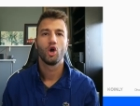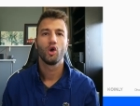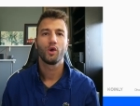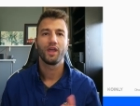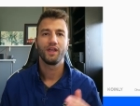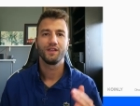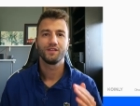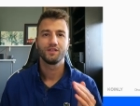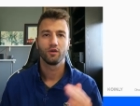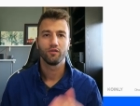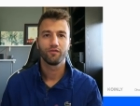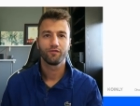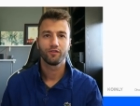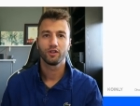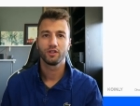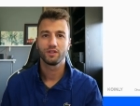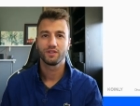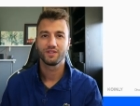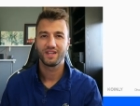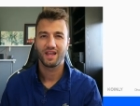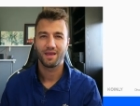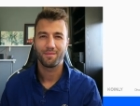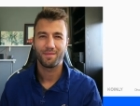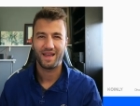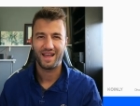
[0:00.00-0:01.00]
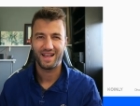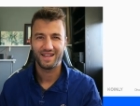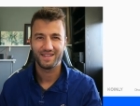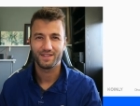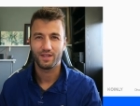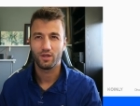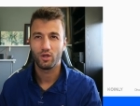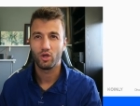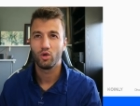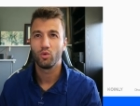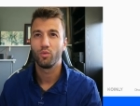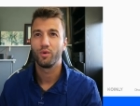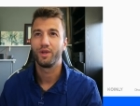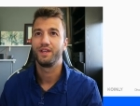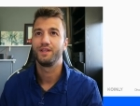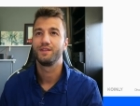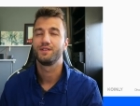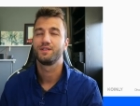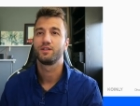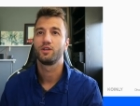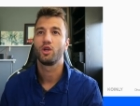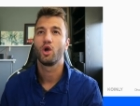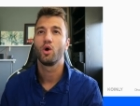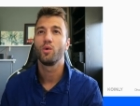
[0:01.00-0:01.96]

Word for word: Okay, so first step, as always,